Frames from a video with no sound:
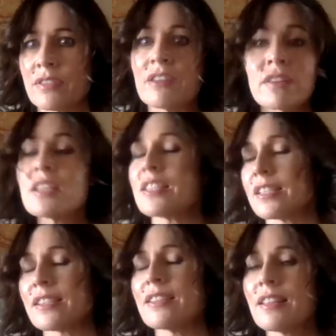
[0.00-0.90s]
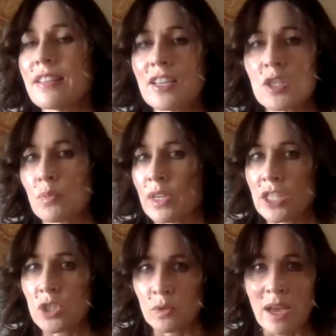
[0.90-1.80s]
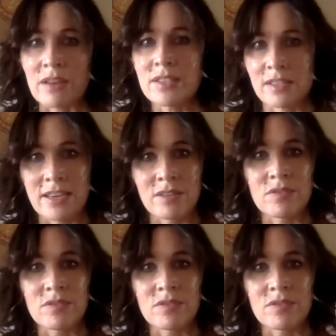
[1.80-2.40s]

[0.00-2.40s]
There is things we do outside of